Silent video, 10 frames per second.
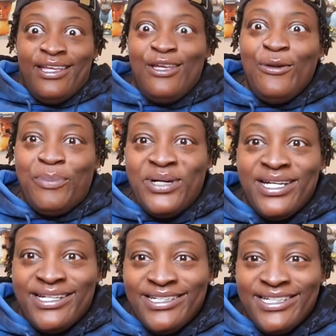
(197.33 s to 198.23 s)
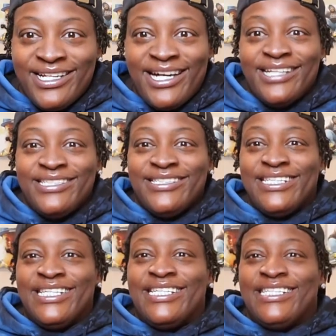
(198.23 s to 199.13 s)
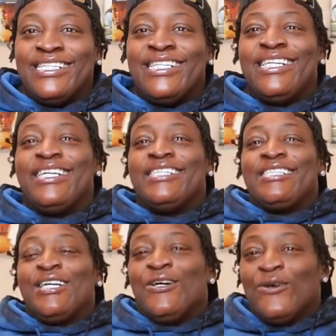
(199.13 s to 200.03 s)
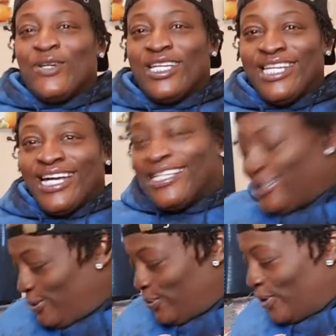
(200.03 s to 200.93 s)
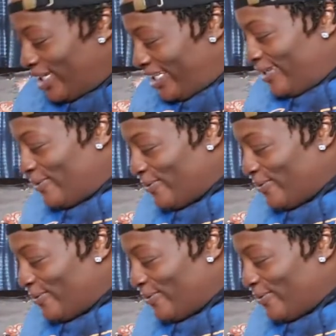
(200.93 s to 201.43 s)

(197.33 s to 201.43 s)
you put good out, you get good in. So guess what?